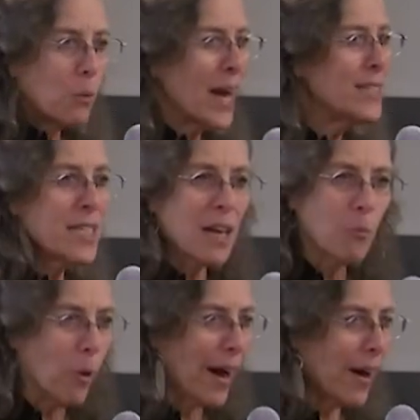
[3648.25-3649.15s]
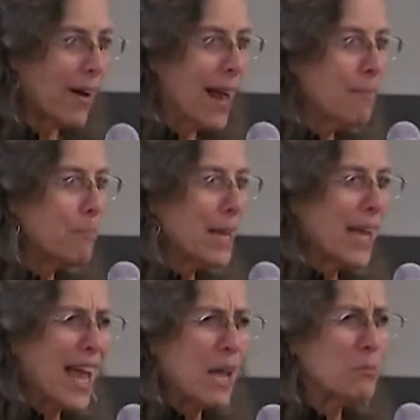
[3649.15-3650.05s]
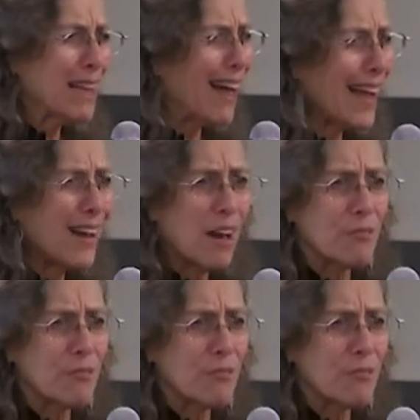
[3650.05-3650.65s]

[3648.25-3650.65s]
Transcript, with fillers: went somewhere and became like